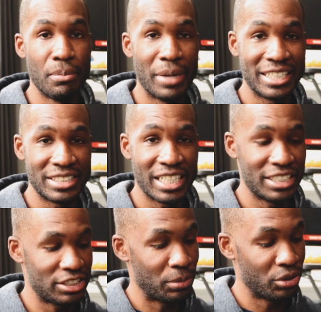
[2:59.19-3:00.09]

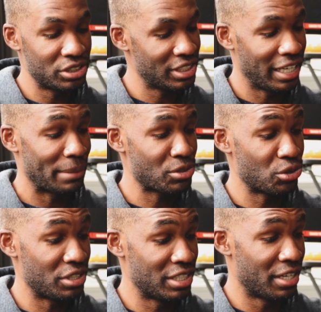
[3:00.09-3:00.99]
Monton Sports. I
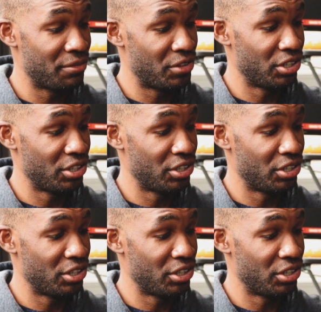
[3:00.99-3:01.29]
absolutely love